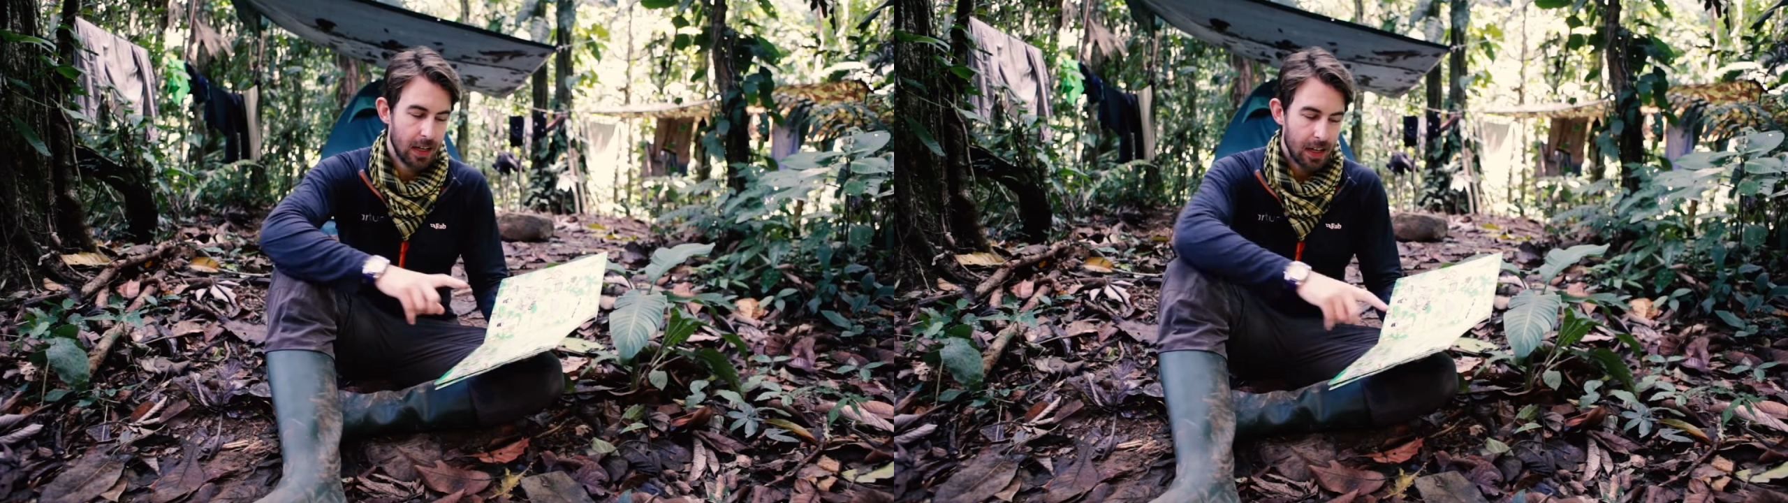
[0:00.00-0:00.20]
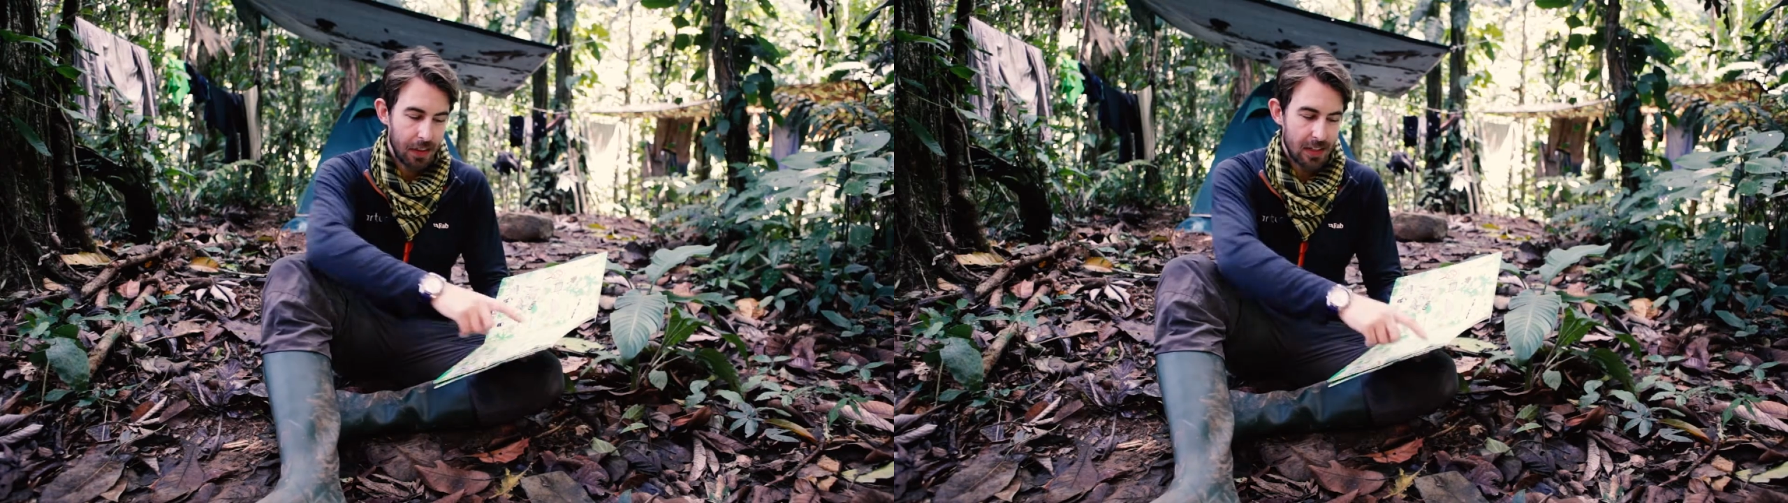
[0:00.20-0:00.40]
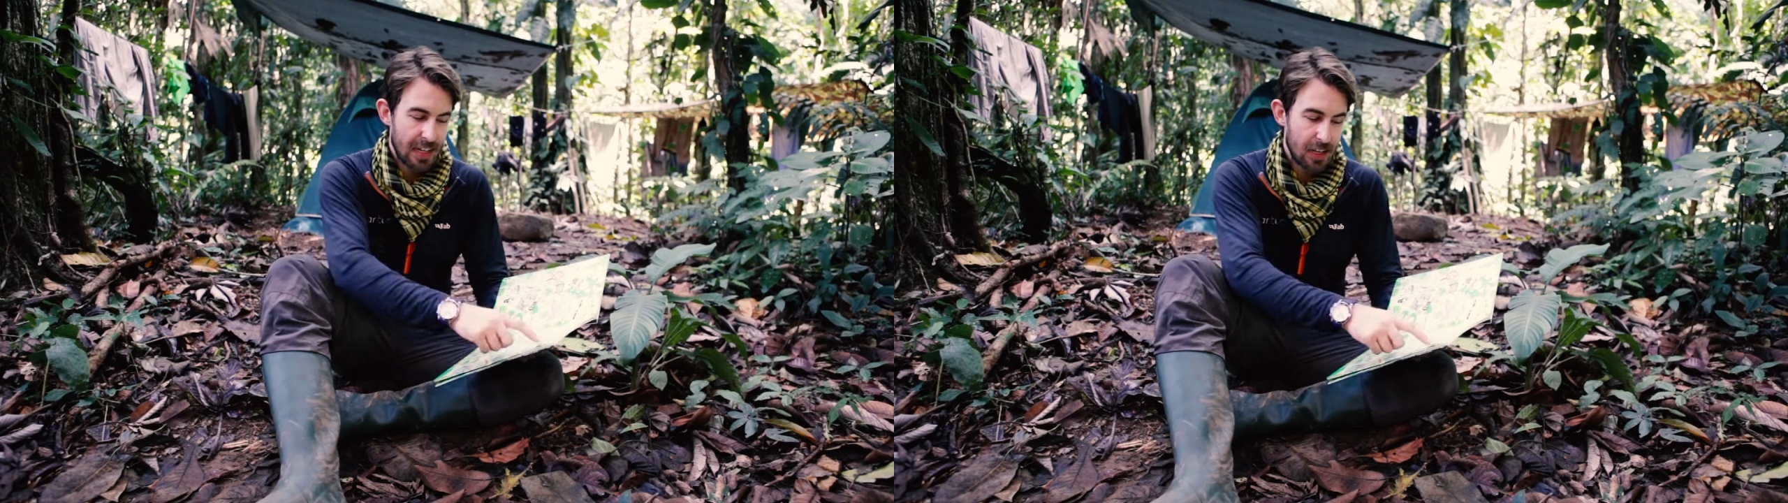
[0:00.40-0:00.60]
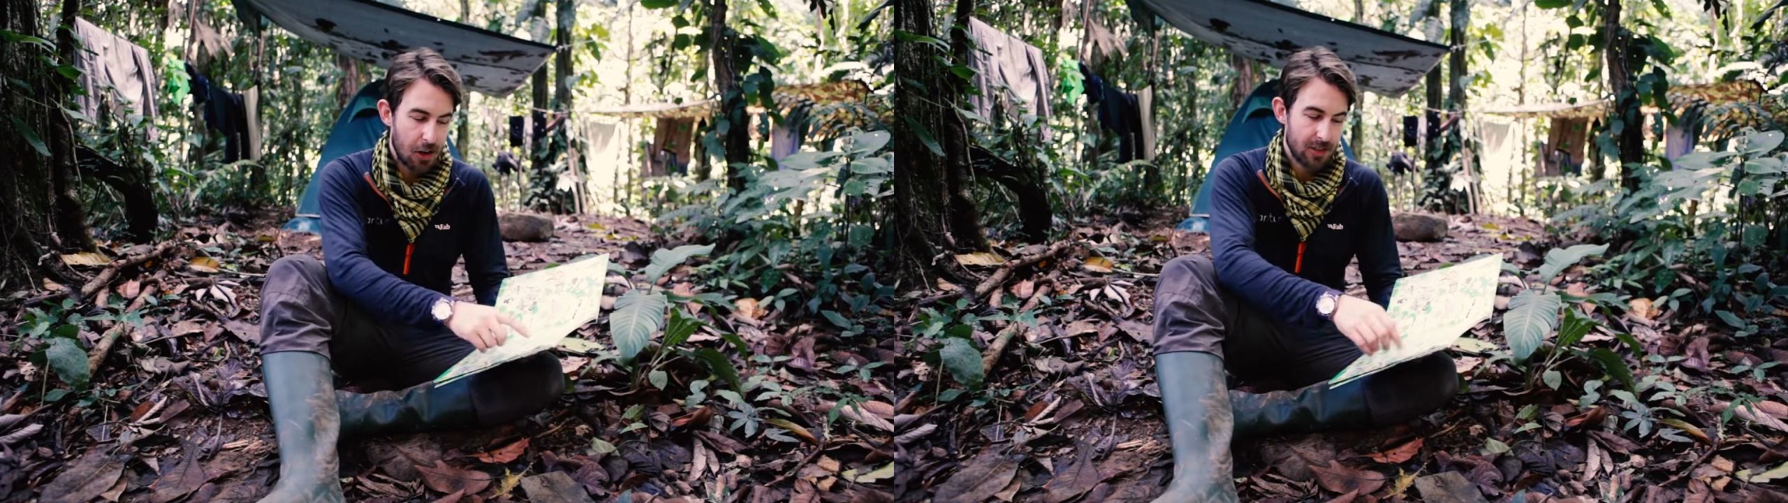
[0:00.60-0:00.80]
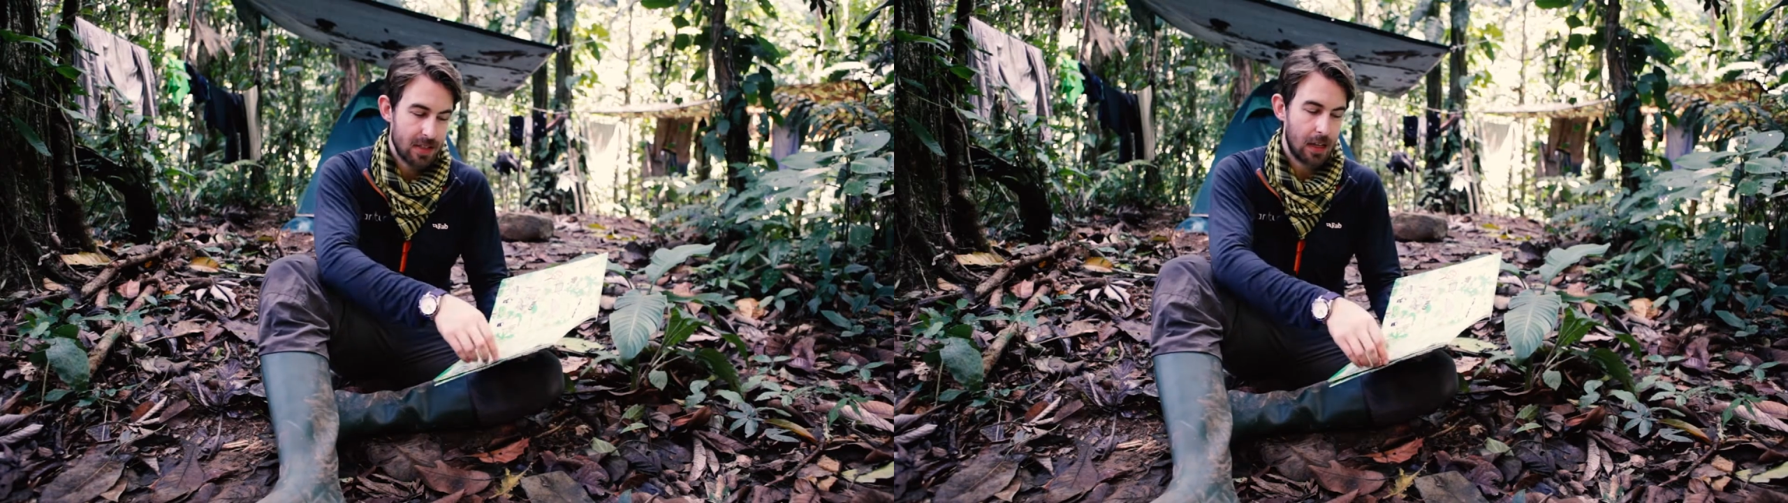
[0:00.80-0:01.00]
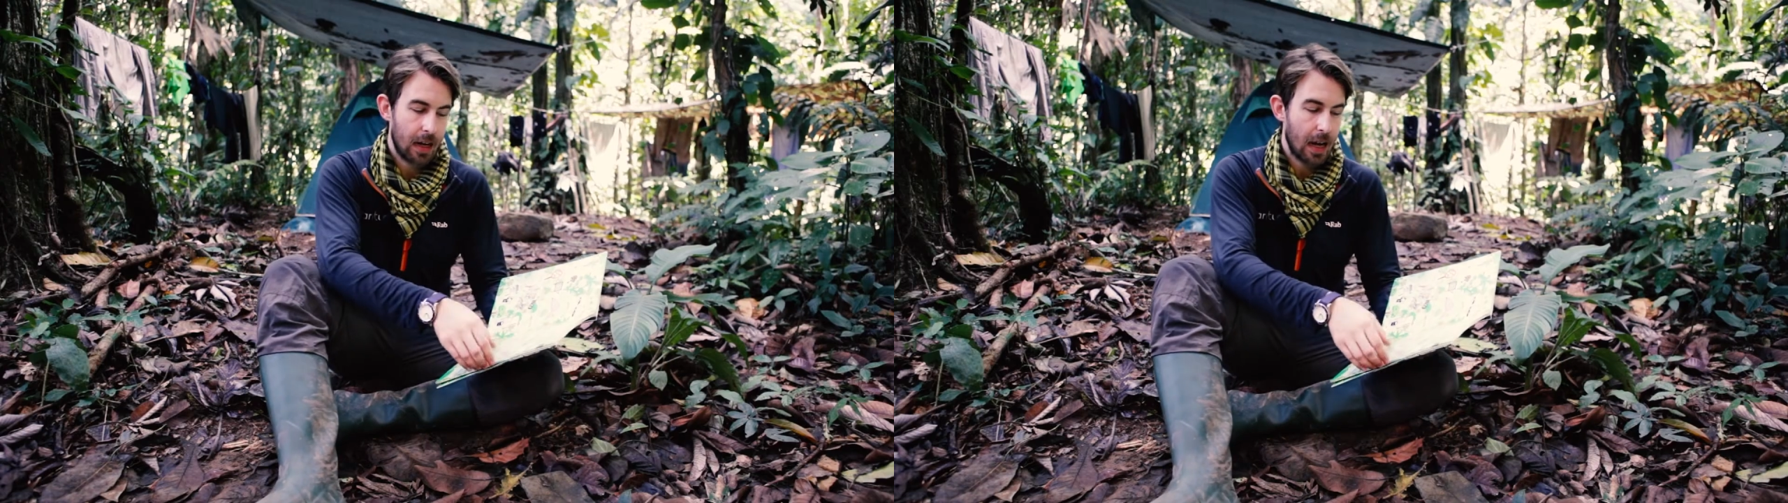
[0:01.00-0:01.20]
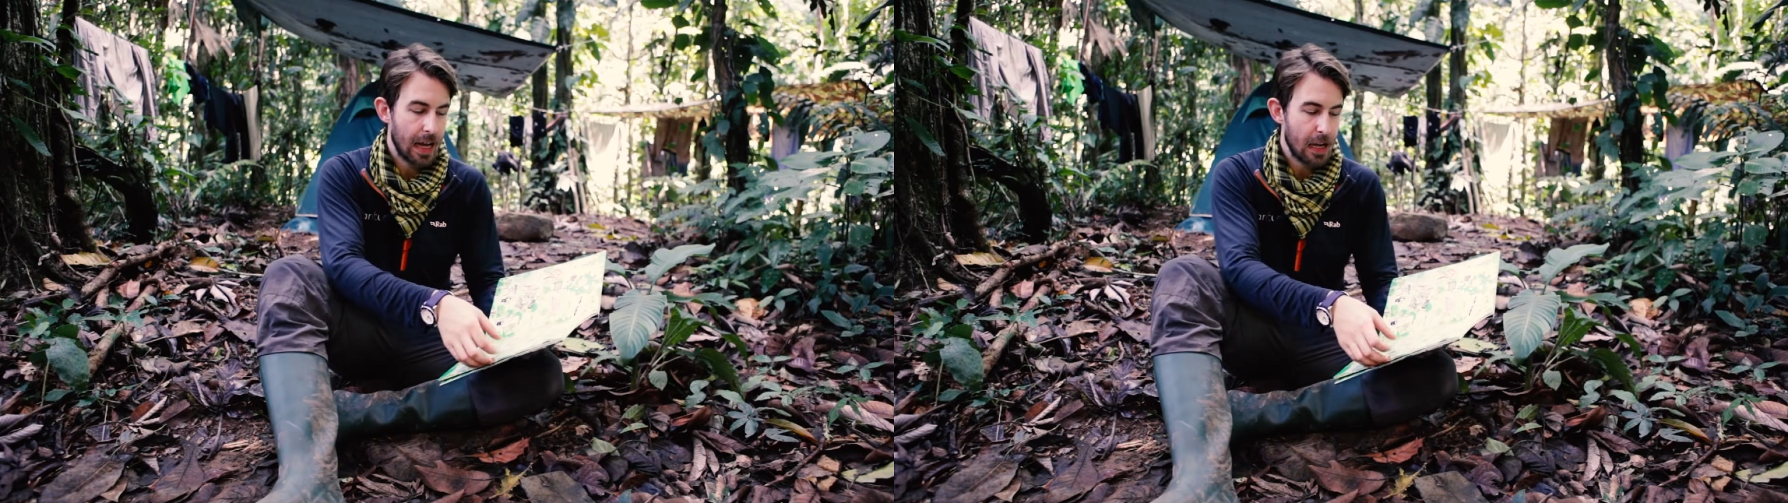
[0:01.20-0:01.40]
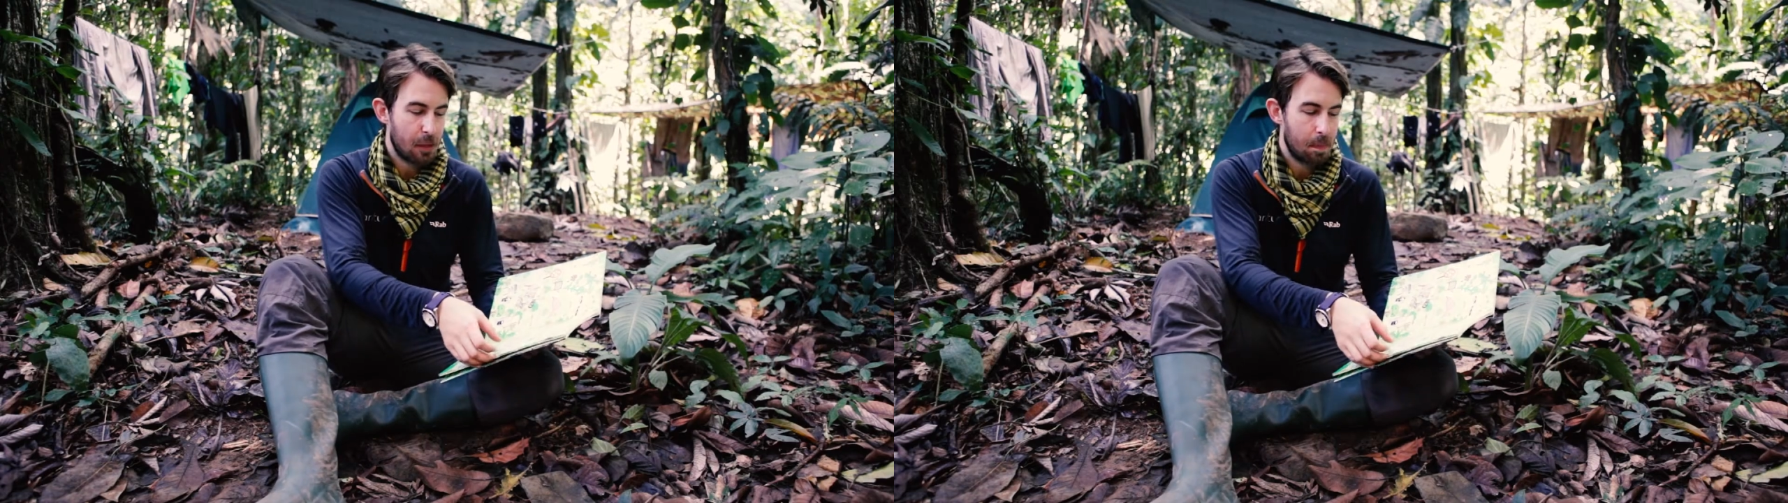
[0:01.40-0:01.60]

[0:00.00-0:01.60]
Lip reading: that's in here is the Goliath